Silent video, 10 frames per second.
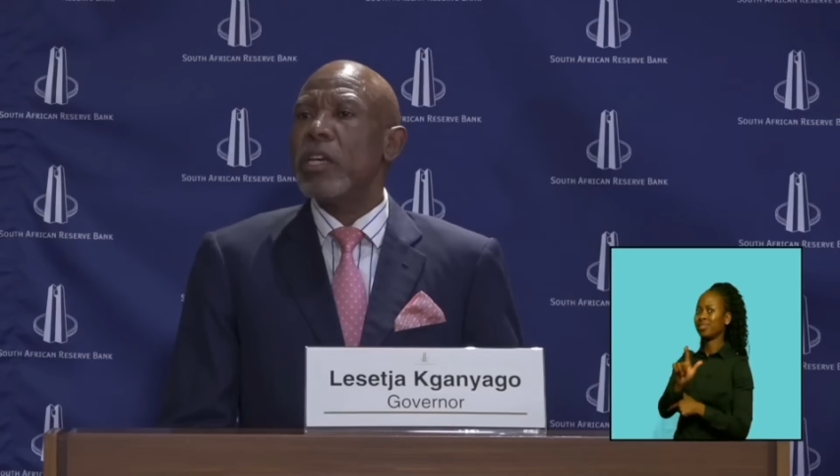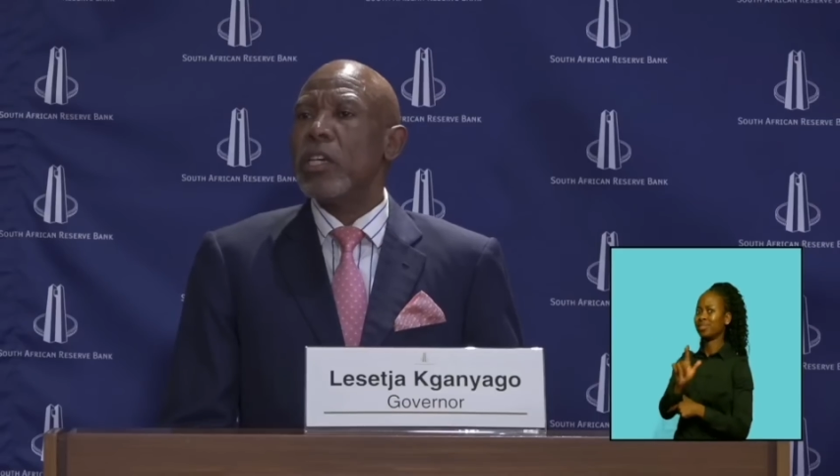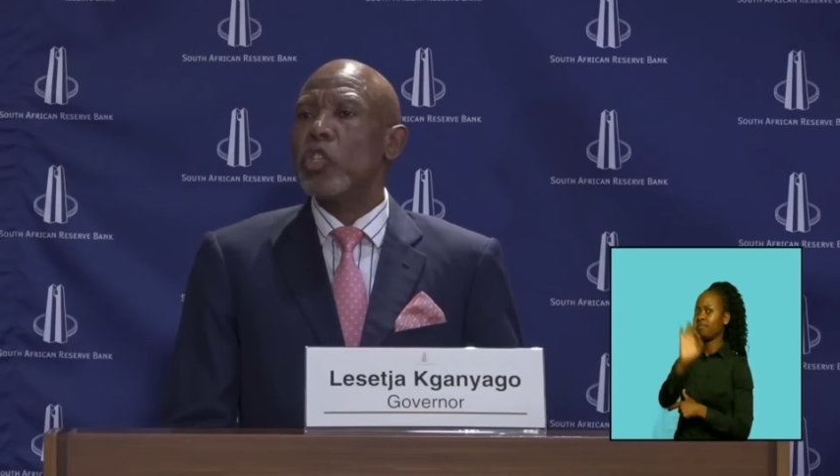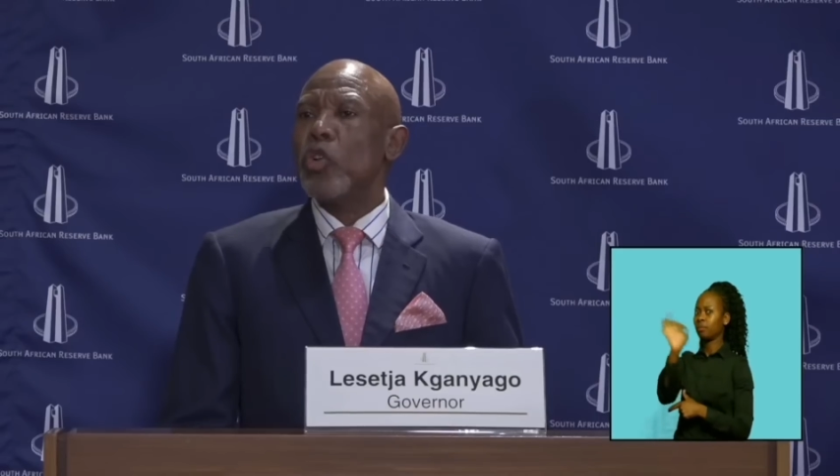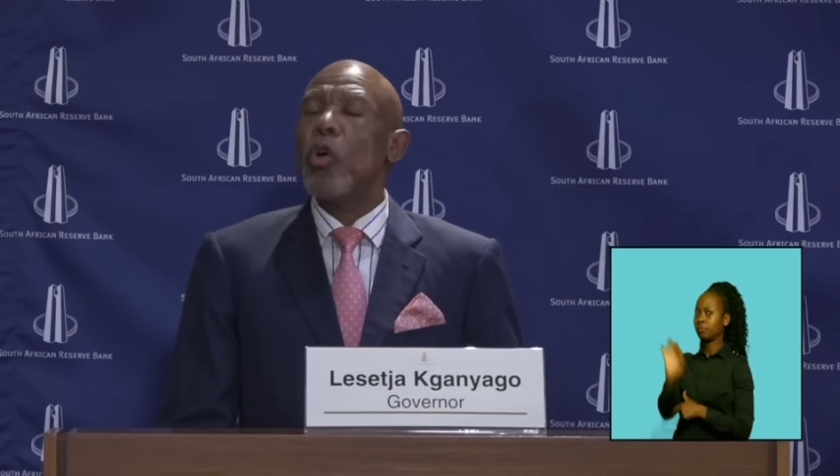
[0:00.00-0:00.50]

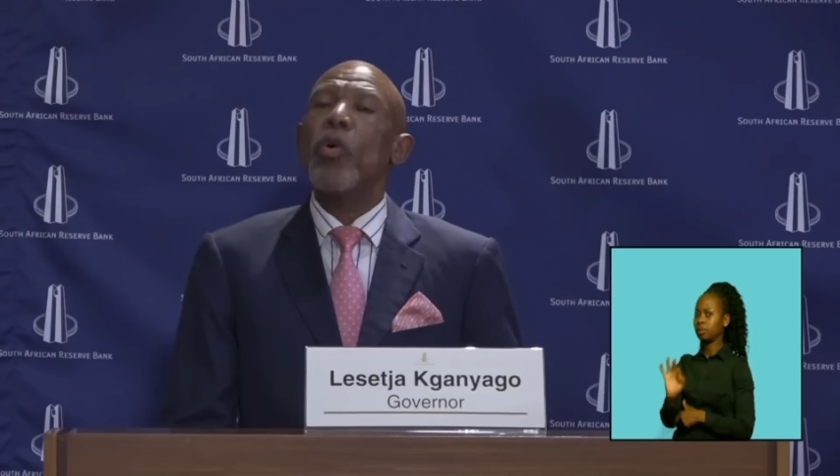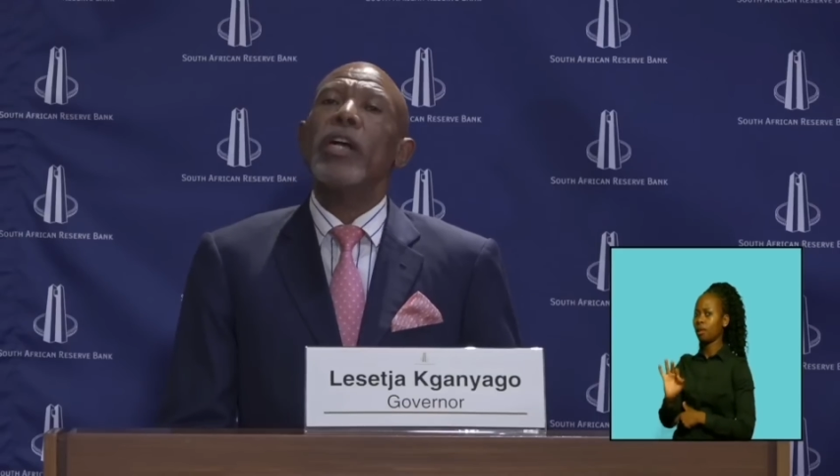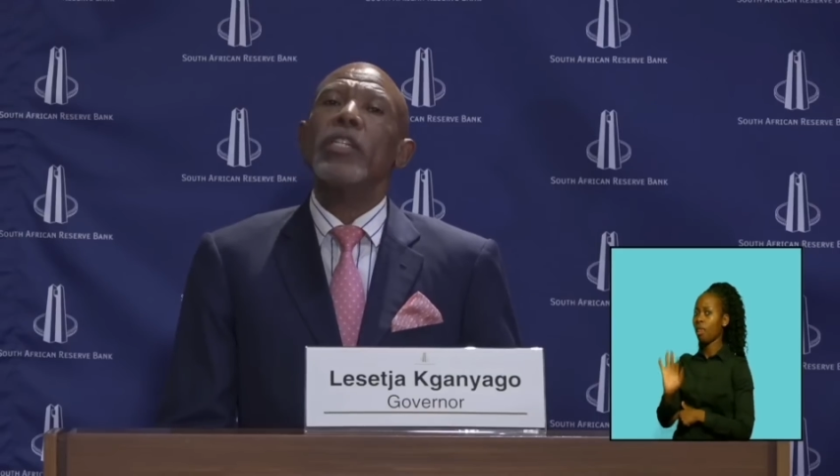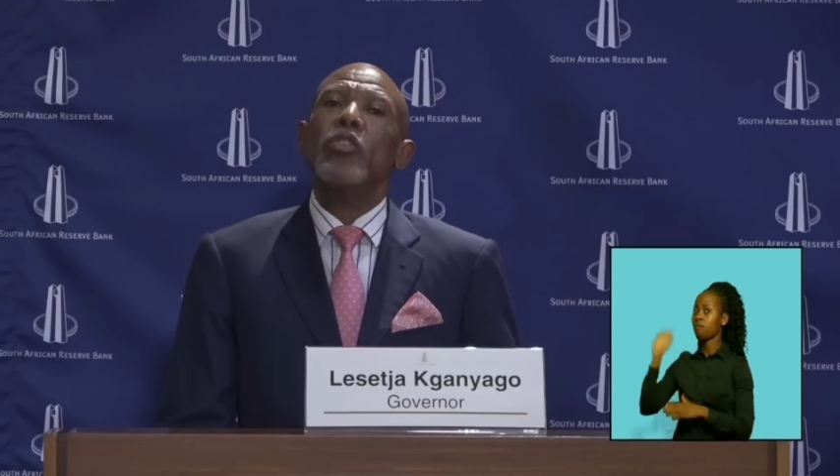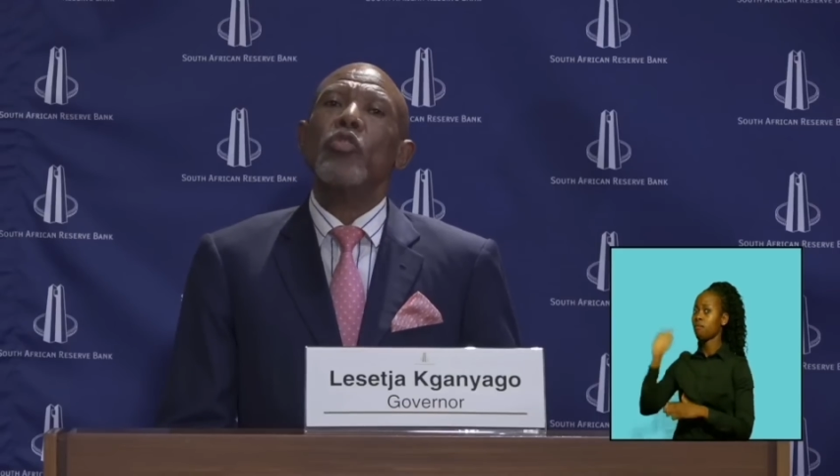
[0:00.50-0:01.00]
is
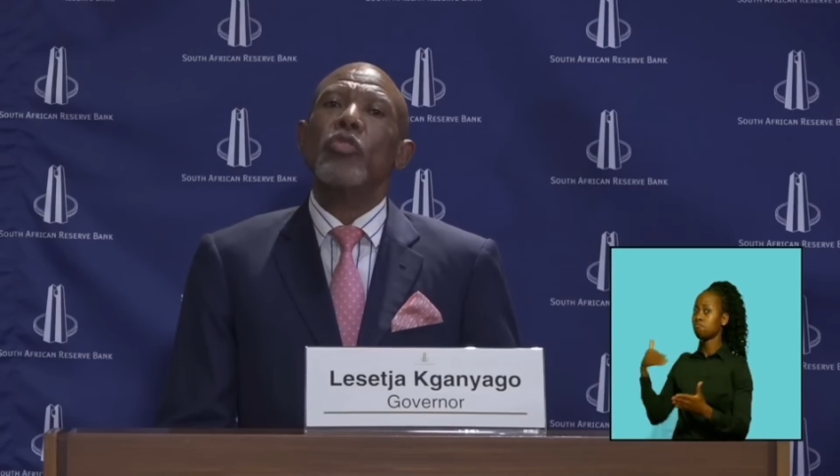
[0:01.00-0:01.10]
lowered to